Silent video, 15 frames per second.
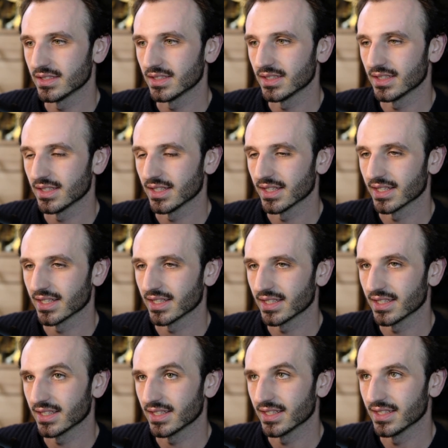like
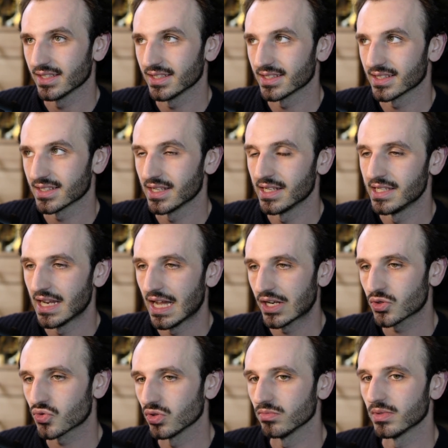
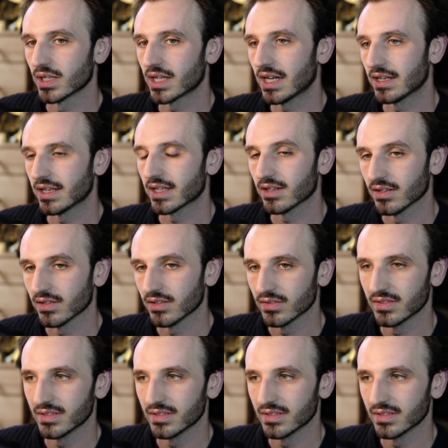natural mechanic or